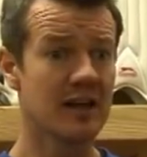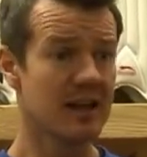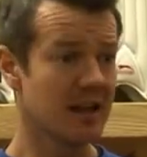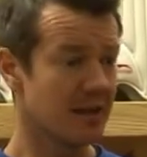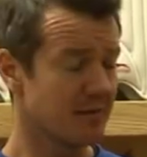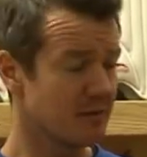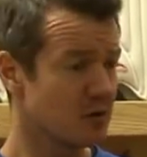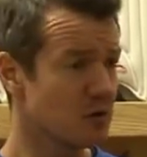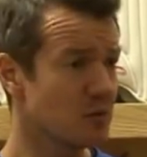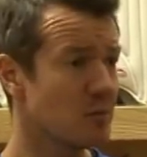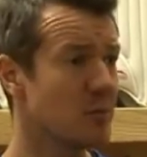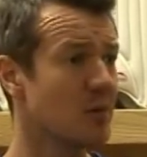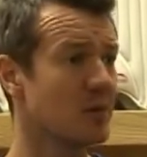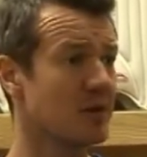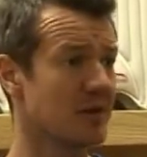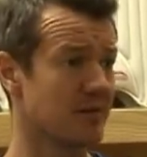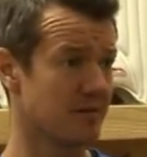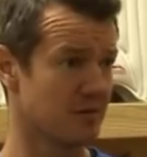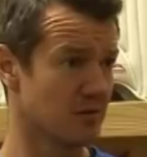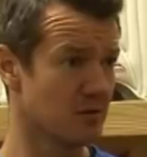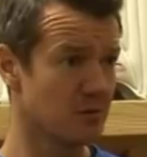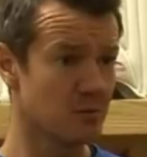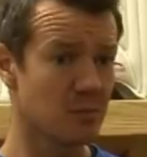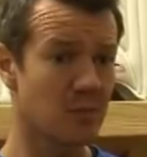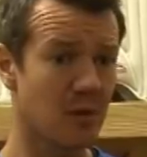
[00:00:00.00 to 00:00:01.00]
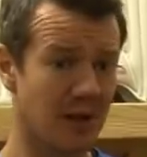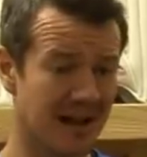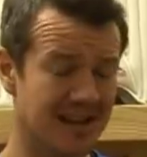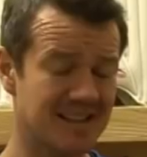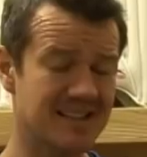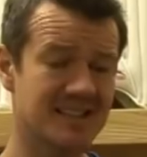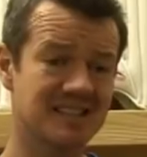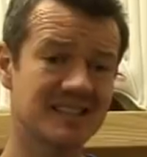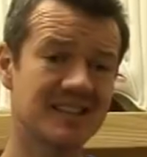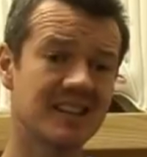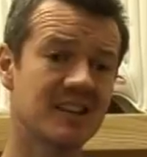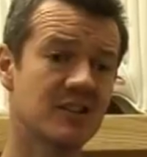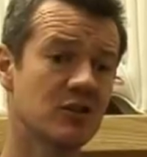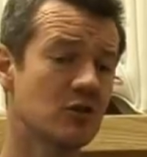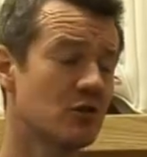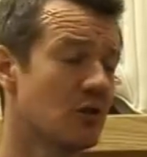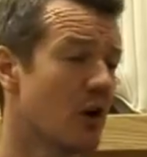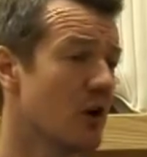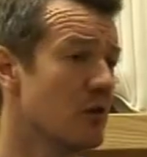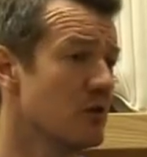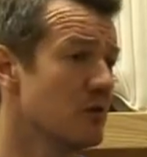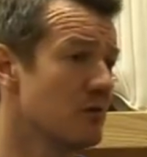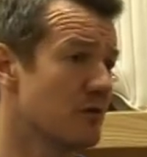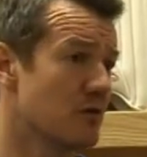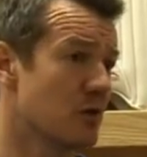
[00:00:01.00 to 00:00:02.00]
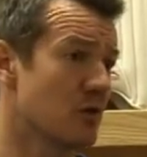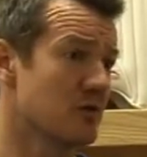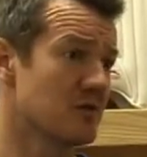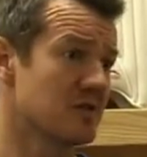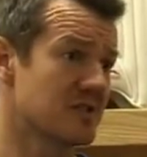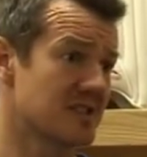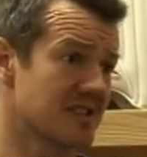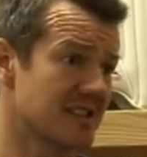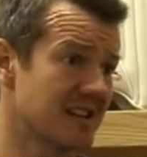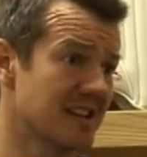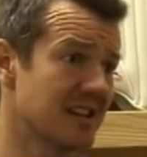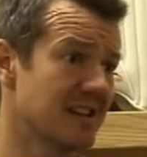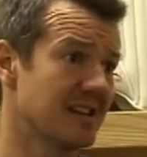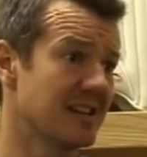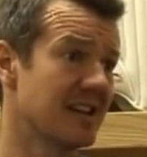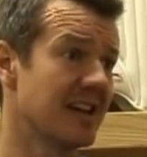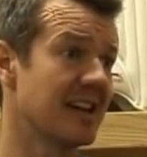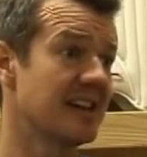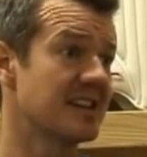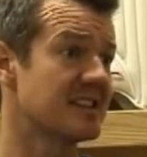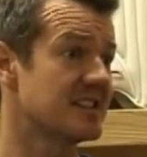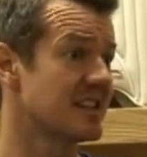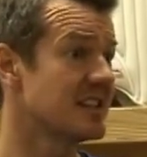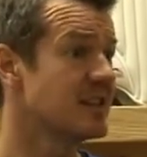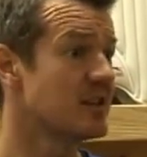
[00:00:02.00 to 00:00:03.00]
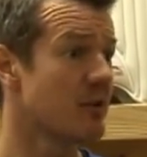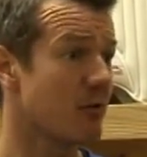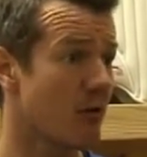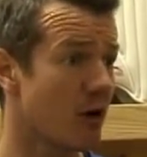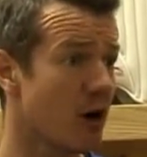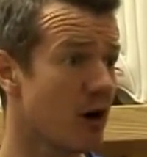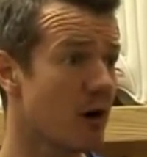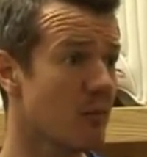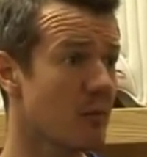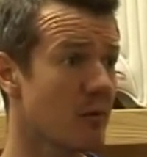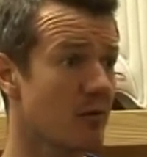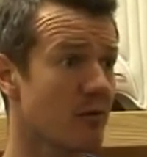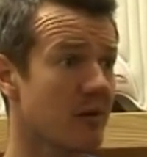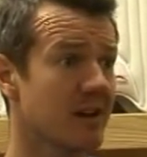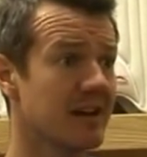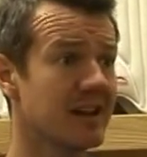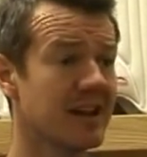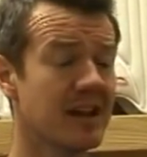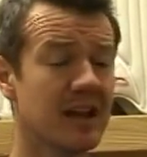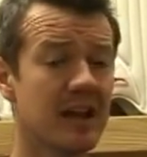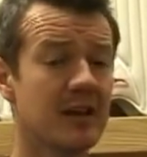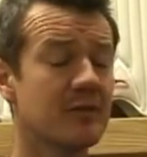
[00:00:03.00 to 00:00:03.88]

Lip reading: If you practice it and you've got the skill, then it's in your armoury.